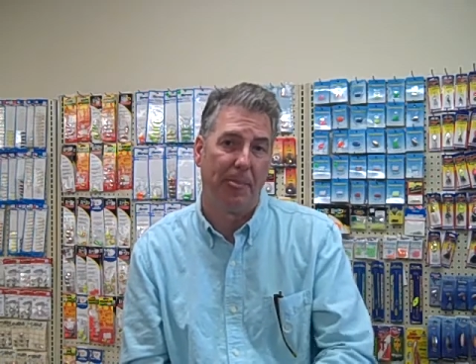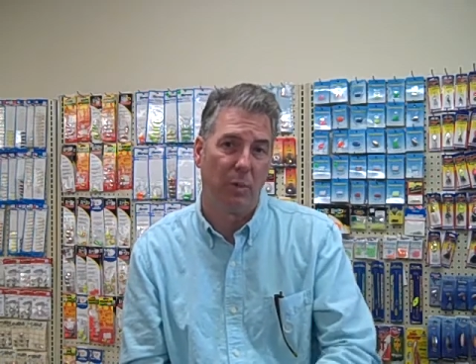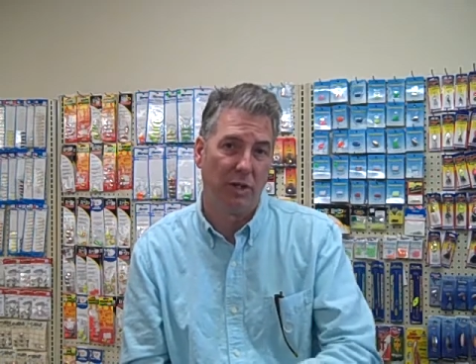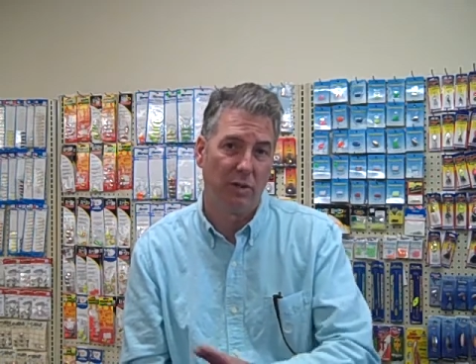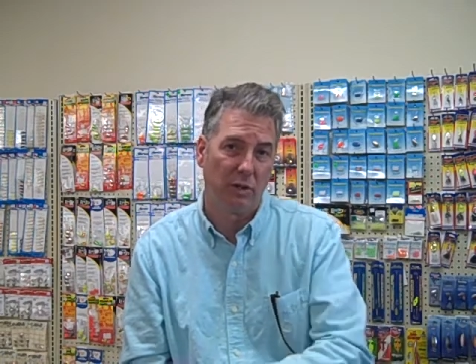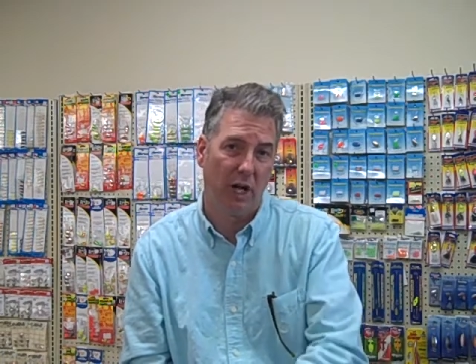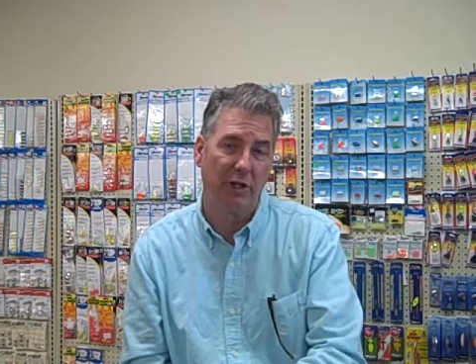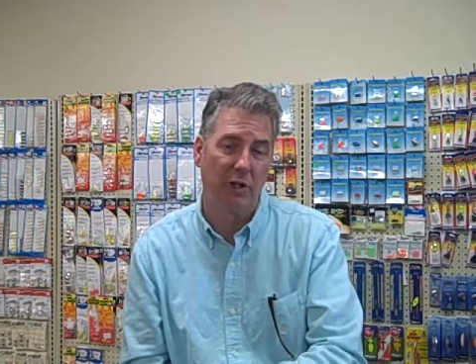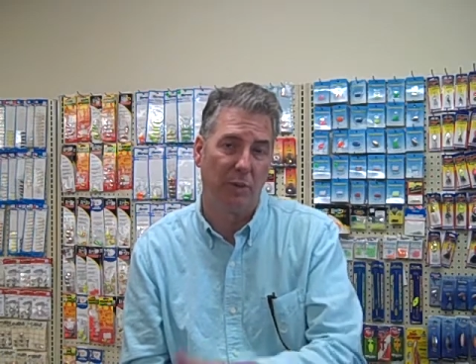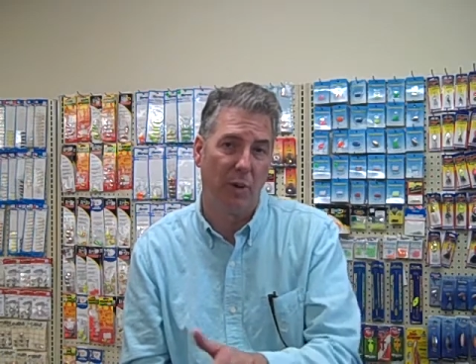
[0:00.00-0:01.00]
once you
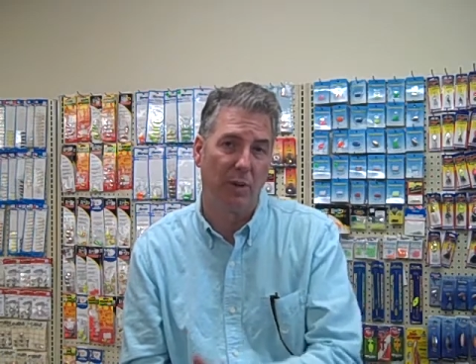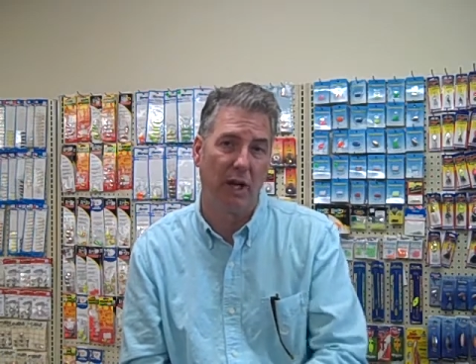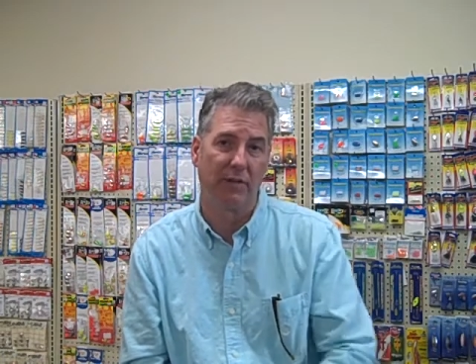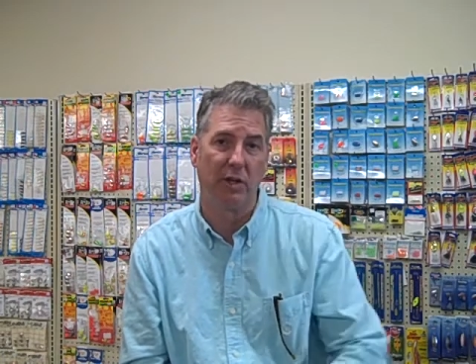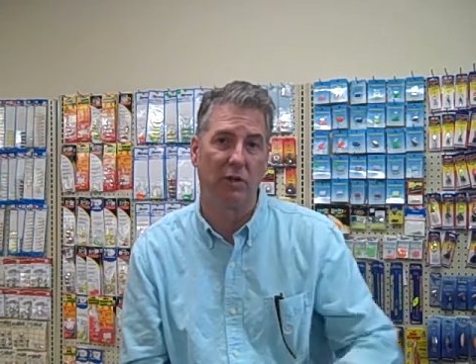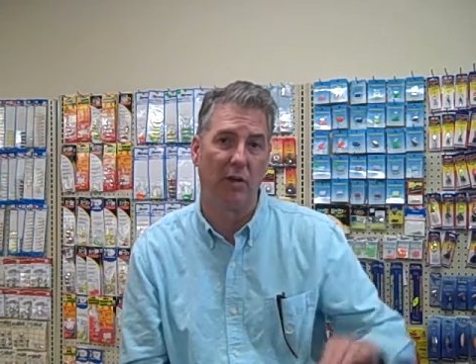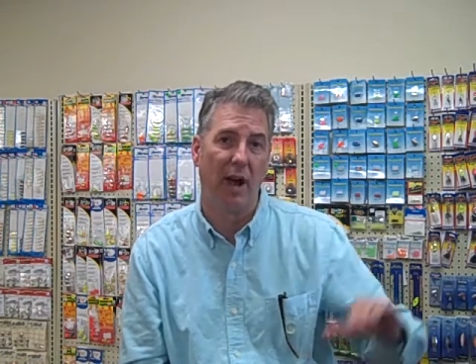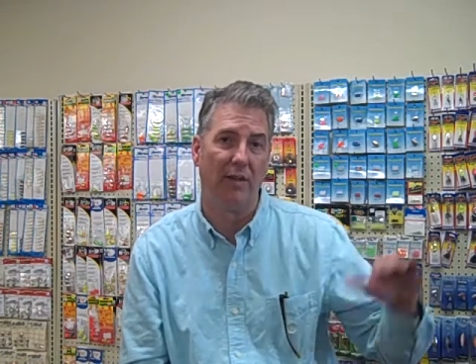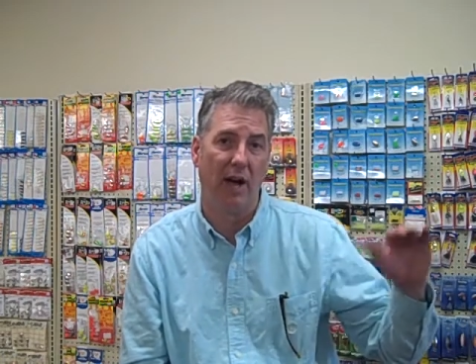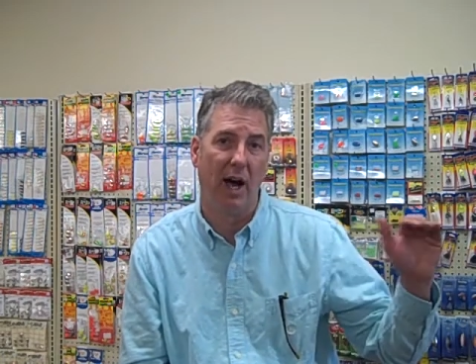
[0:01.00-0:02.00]
launch your boat, you have to
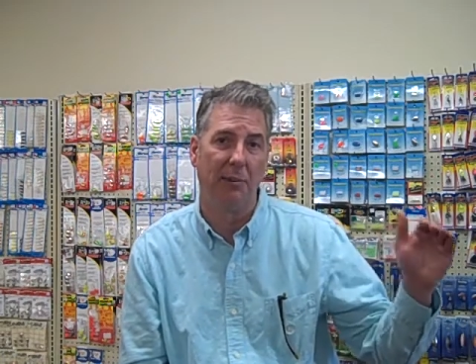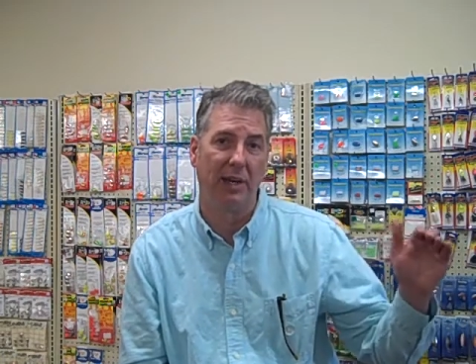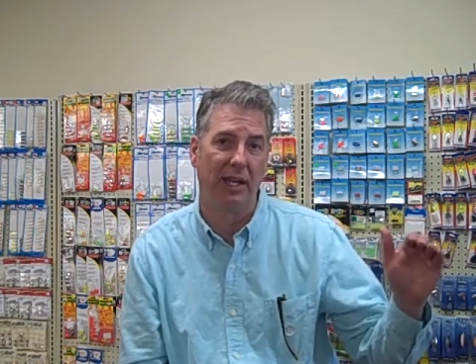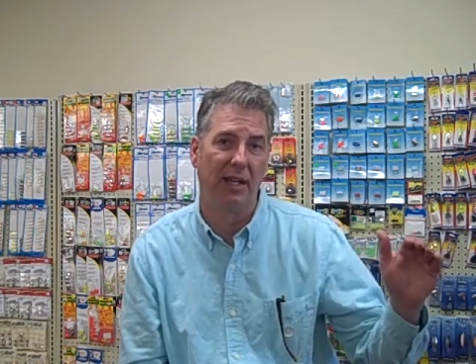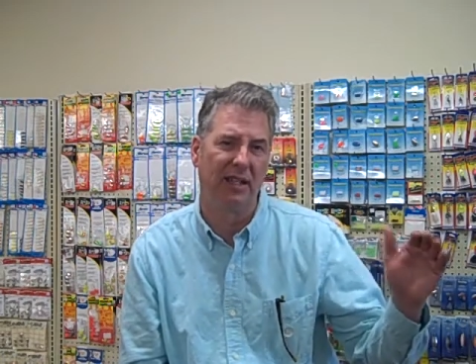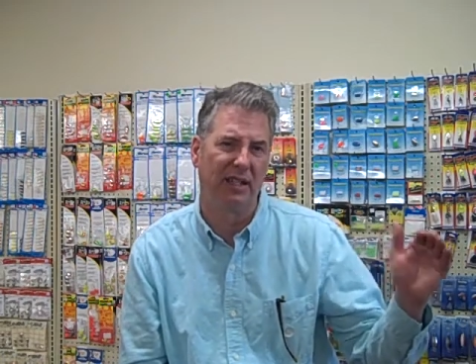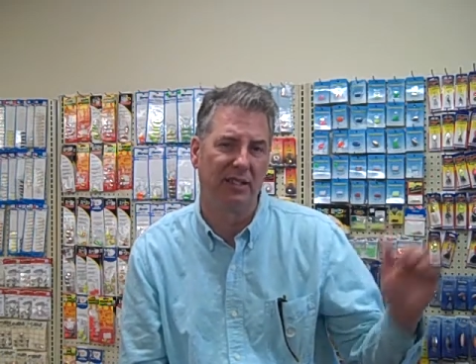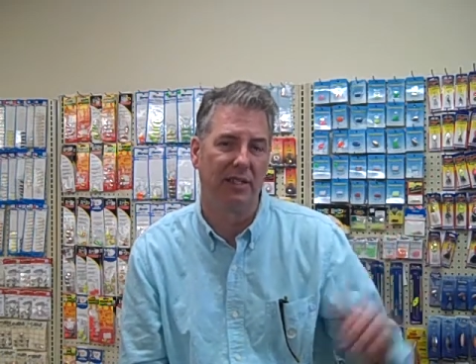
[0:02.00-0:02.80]
drive up a hill, and